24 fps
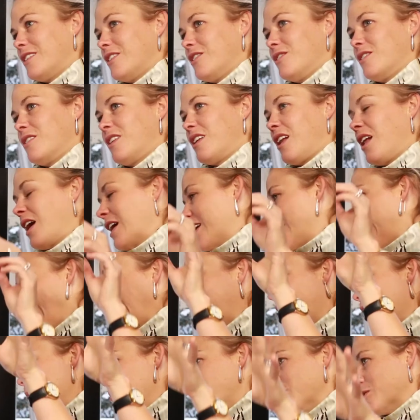a
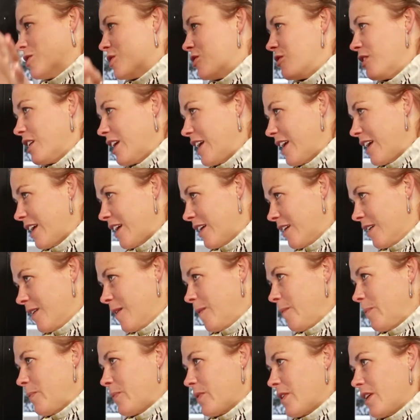cat up a tree,
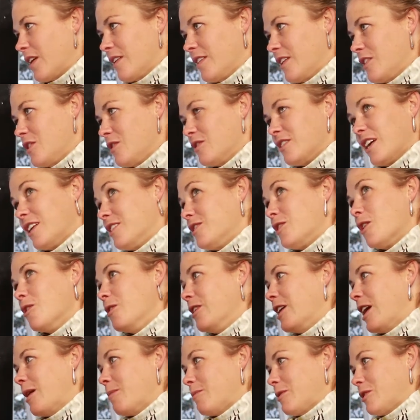and then you send
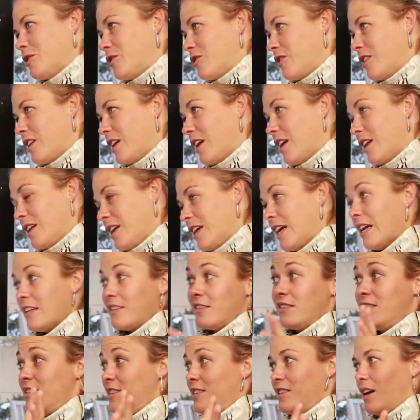Tony up the tree and he
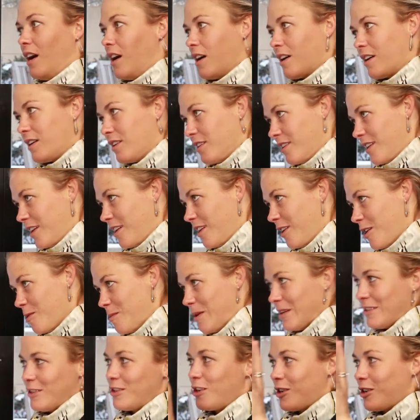gets stuck, and then Naomi has